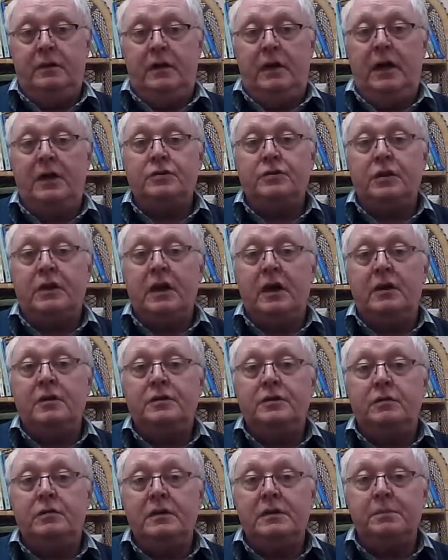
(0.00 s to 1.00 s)
as regards
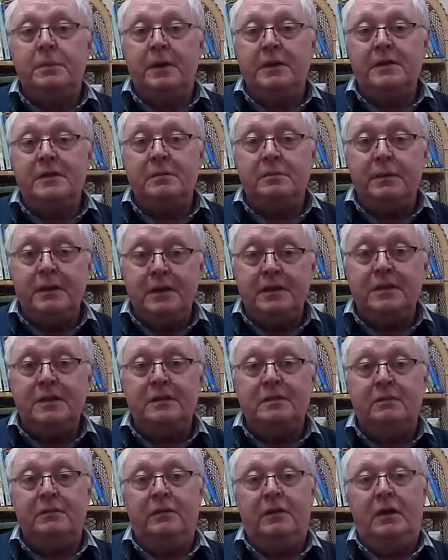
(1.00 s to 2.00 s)
the
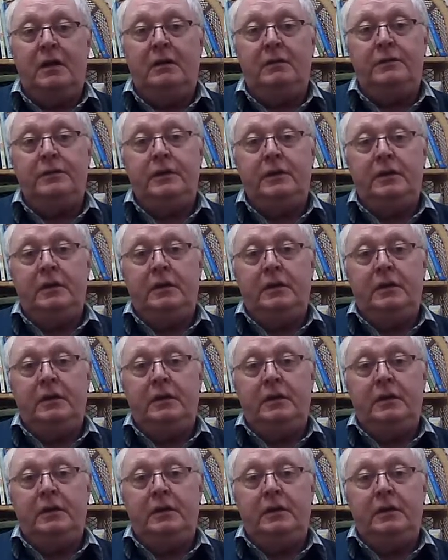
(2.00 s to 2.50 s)
responsibilities involved,